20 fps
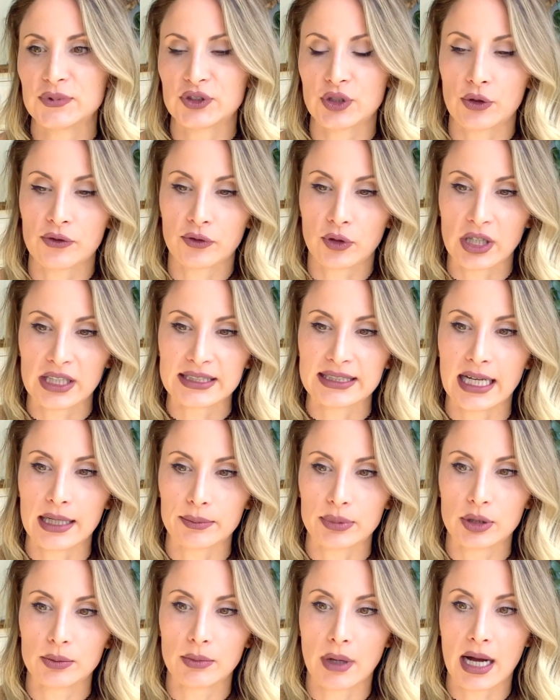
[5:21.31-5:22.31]
So for
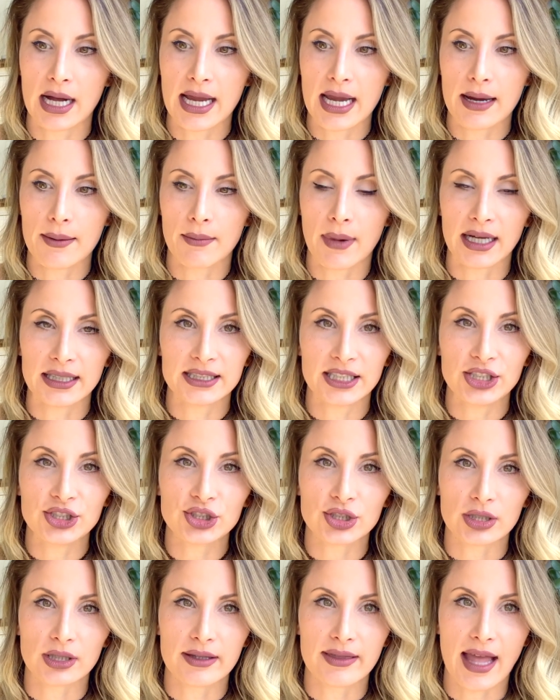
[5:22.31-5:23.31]
example, my
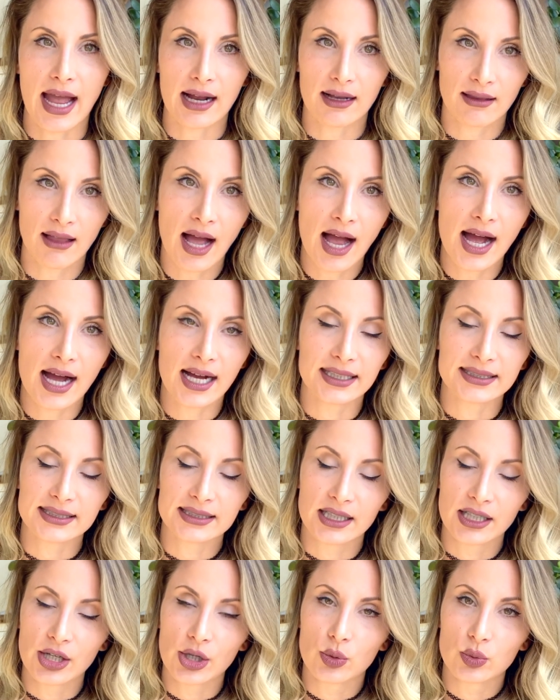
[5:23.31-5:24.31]
teacher in that class
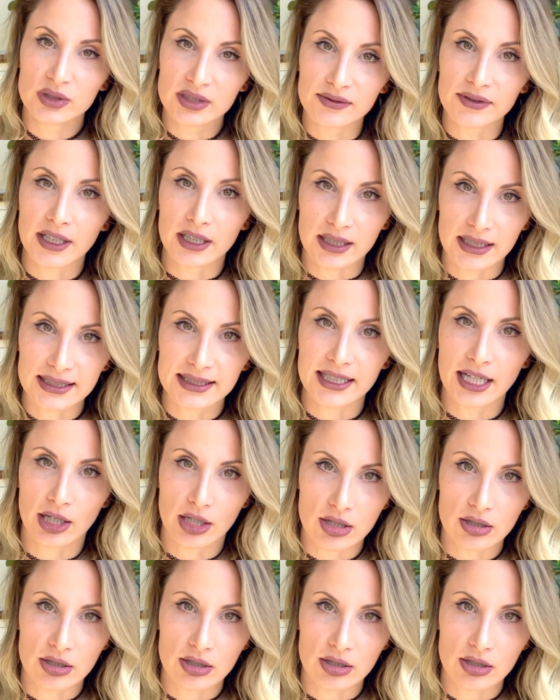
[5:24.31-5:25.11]
was very scared